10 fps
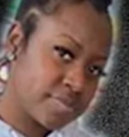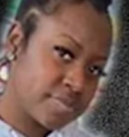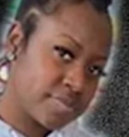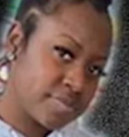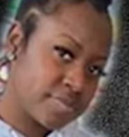
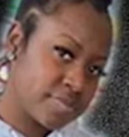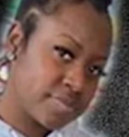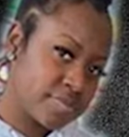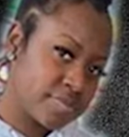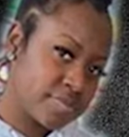
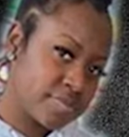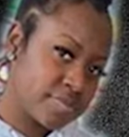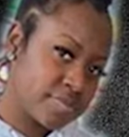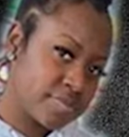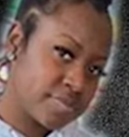
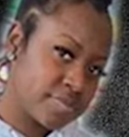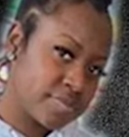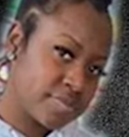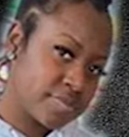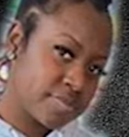
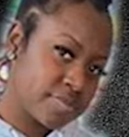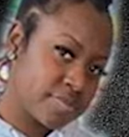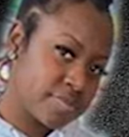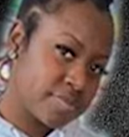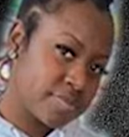
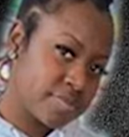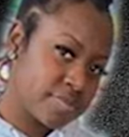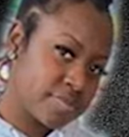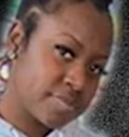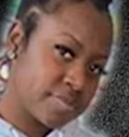
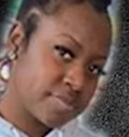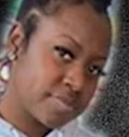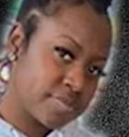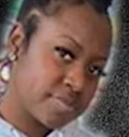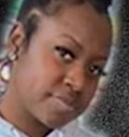
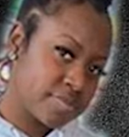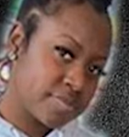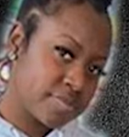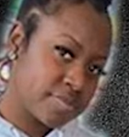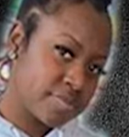
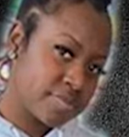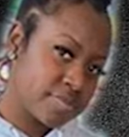[no speech]